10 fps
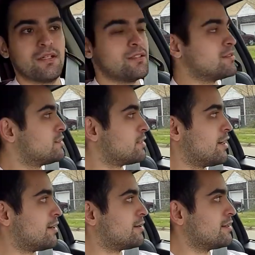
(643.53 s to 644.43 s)

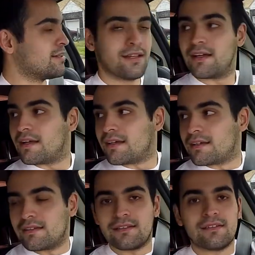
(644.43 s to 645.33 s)
So
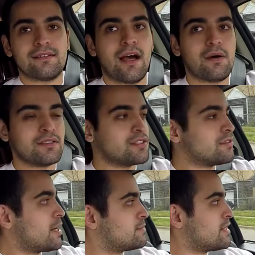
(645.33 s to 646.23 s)
that was a
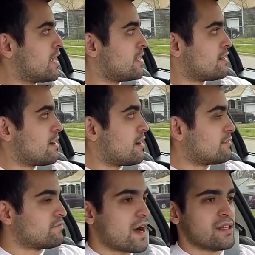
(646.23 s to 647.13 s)
little update. Uh,
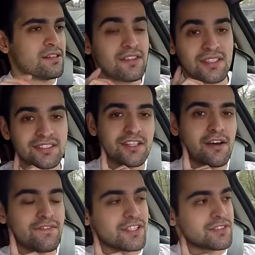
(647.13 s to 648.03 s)
finally, this
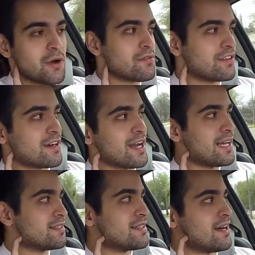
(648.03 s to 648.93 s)
stuff is over,
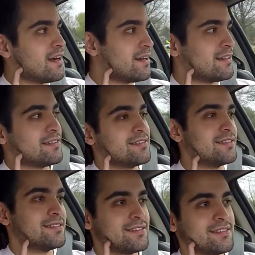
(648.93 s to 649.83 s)
and uh,
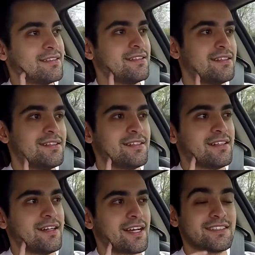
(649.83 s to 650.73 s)

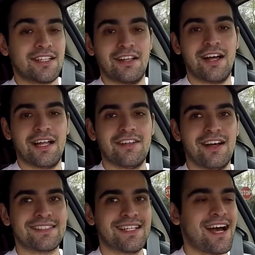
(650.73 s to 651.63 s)
I guess I, I
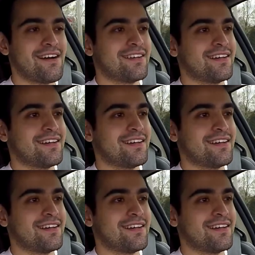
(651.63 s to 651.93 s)
lucked out.